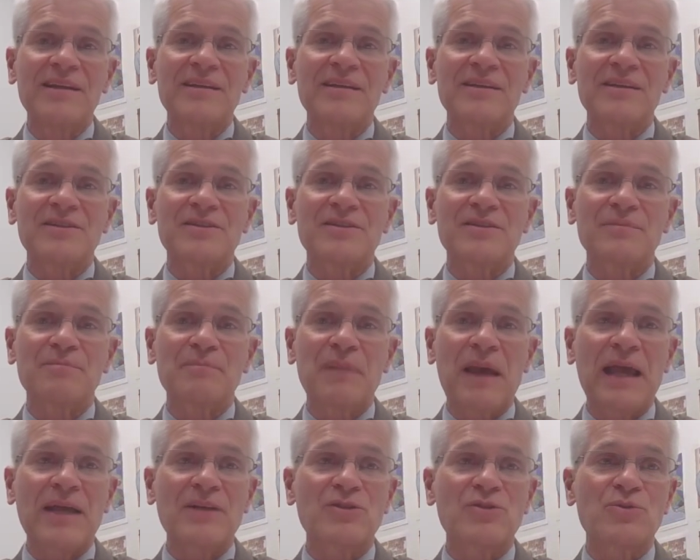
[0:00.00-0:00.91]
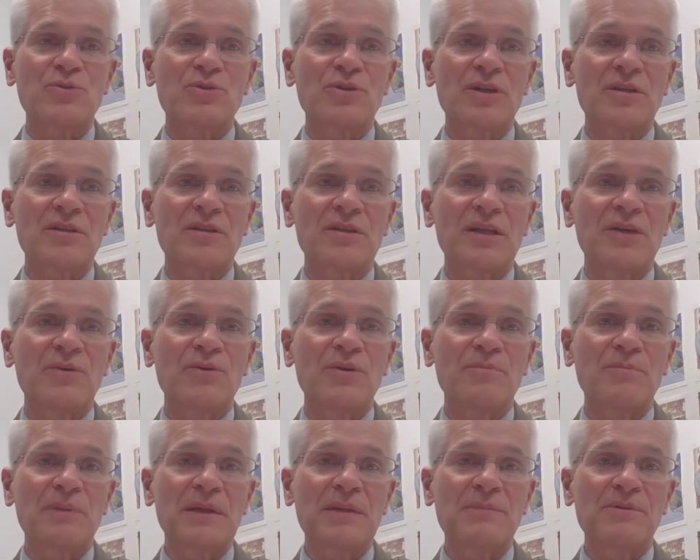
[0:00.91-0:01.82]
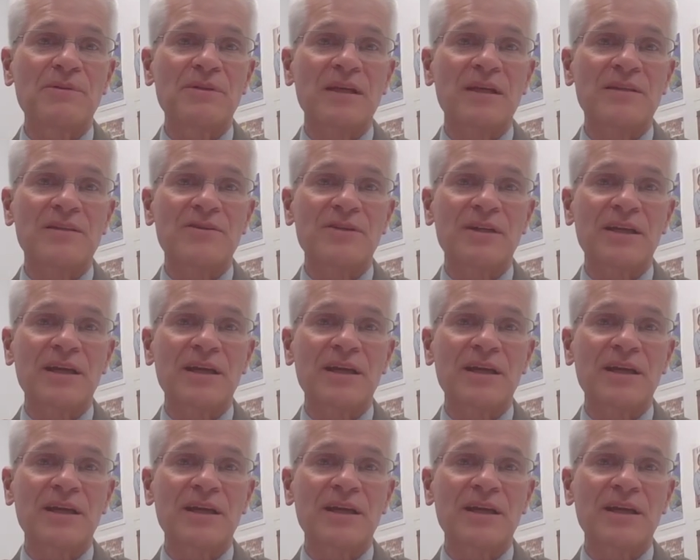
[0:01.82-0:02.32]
It's a patchwork thing where people get their